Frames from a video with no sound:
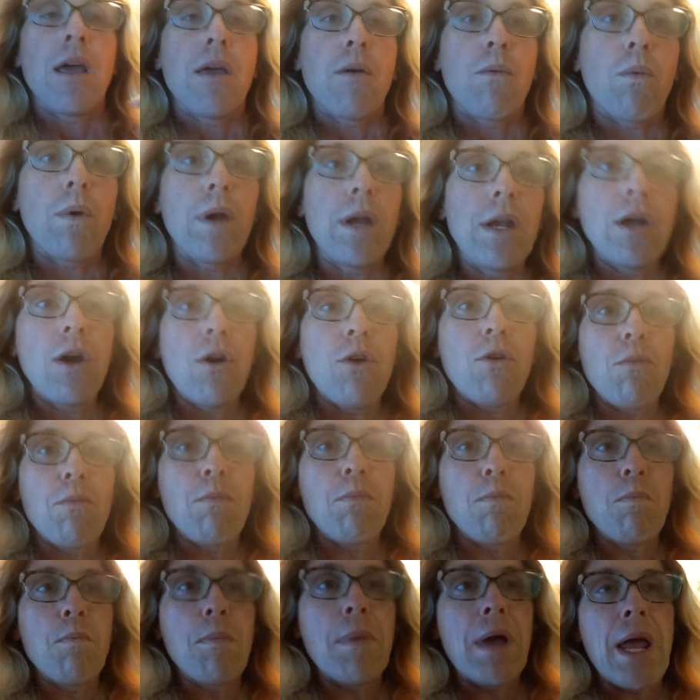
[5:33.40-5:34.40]
we don't
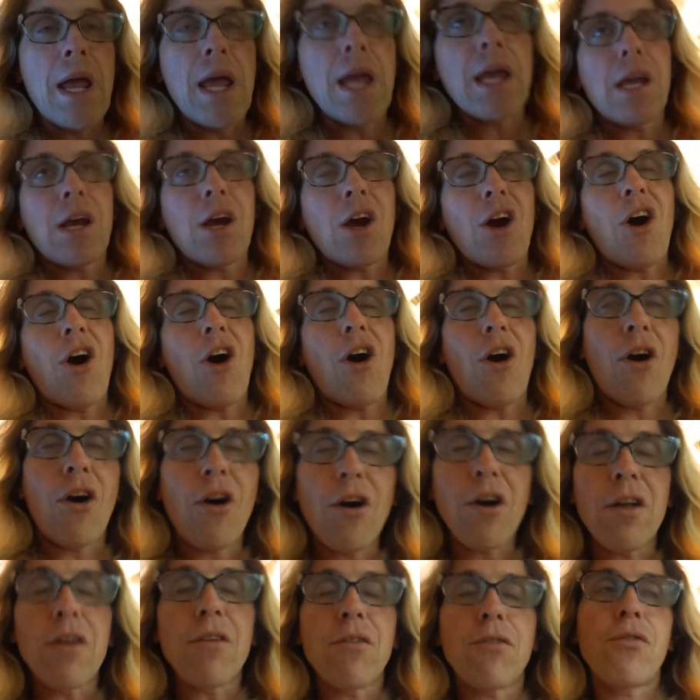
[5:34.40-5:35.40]
make
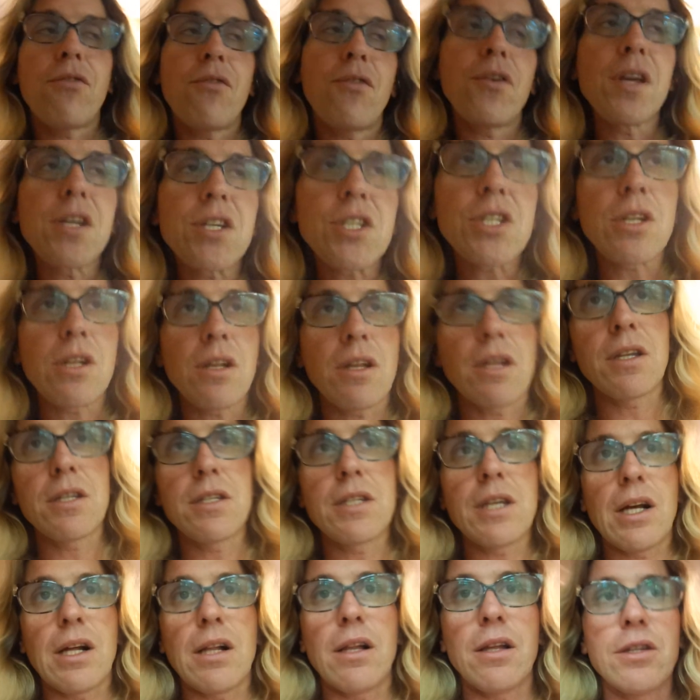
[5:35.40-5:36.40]
artificial
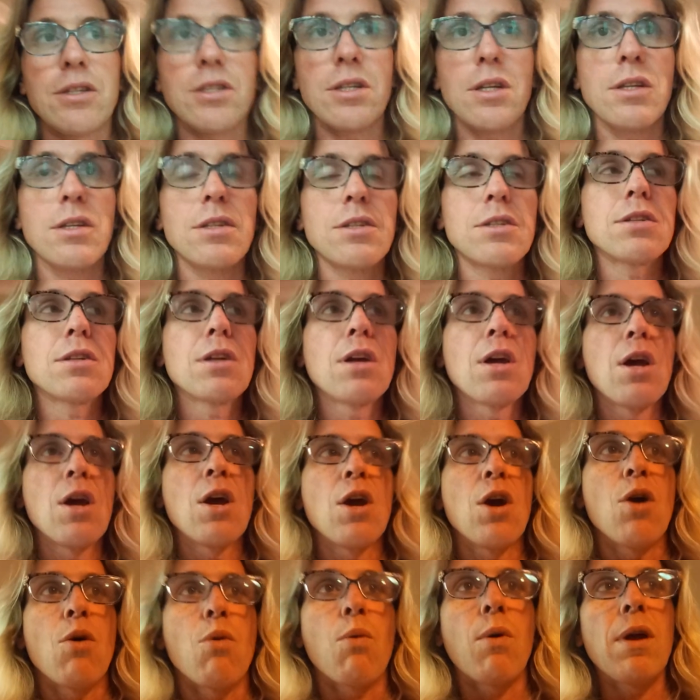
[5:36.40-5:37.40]
intelligence.
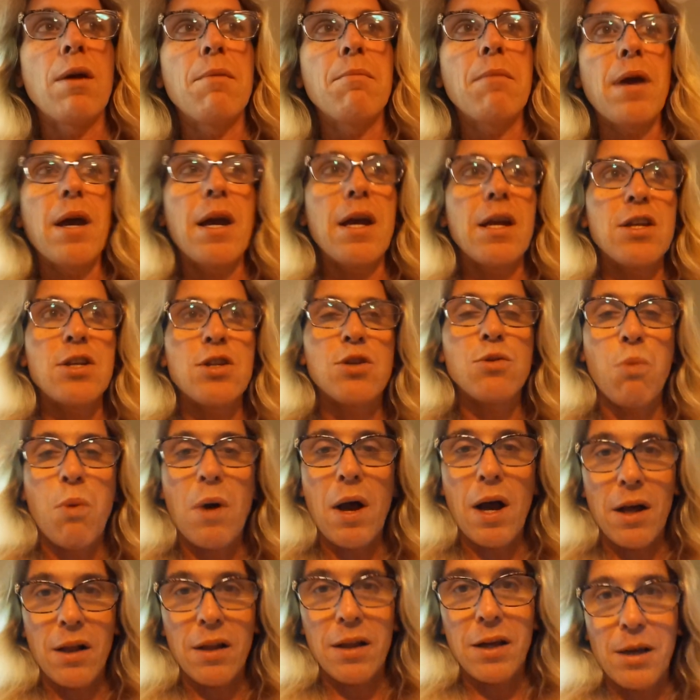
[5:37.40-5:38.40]
We make
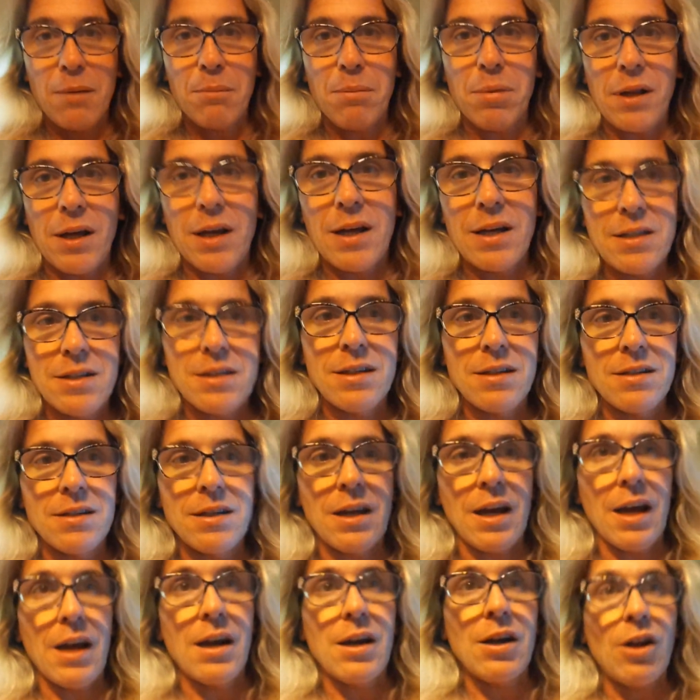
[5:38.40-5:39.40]
dwelling places
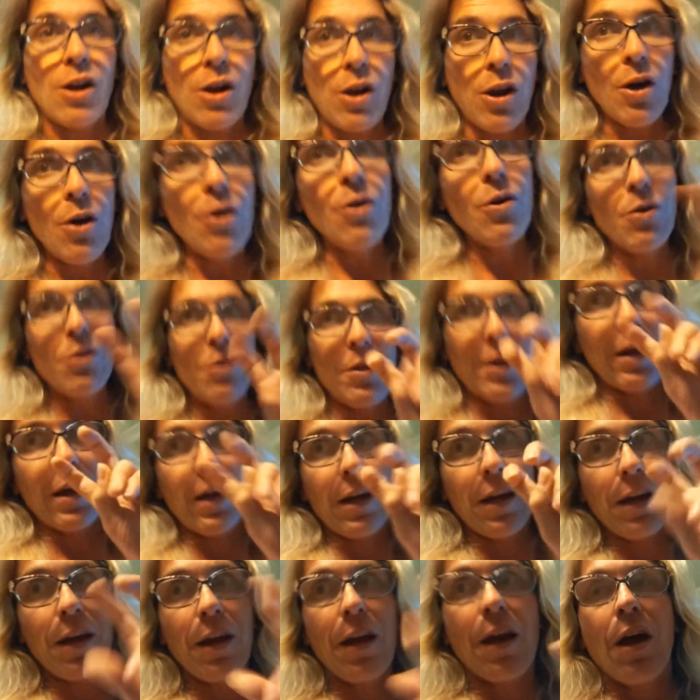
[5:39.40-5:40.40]
and
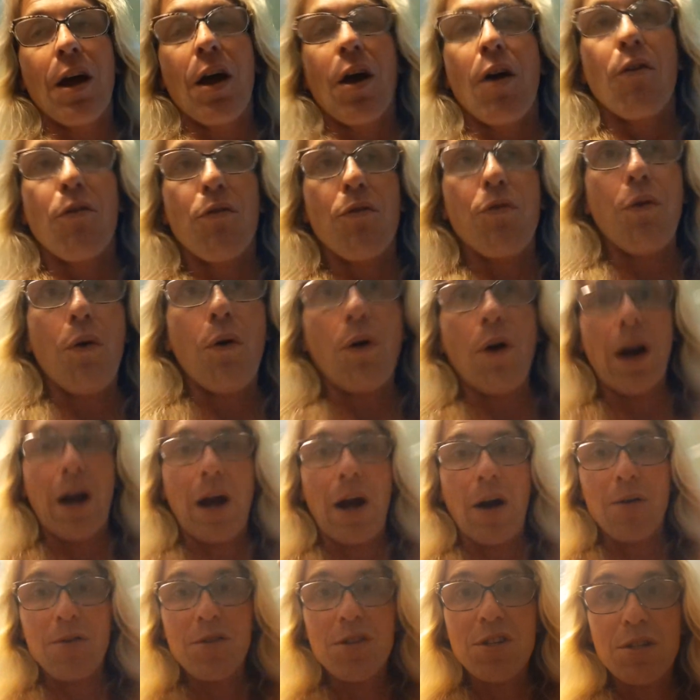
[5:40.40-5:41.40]
clothing for
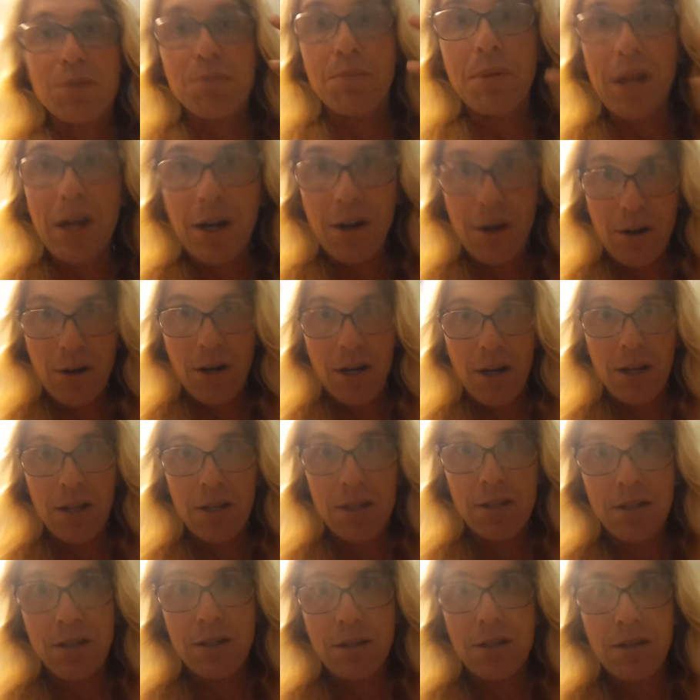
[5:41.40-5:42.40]
our
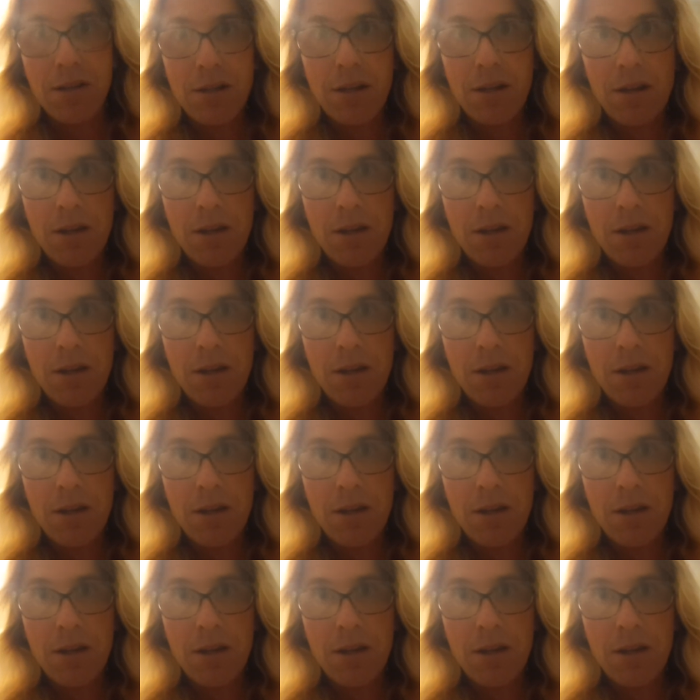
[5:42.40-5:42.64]
spirits.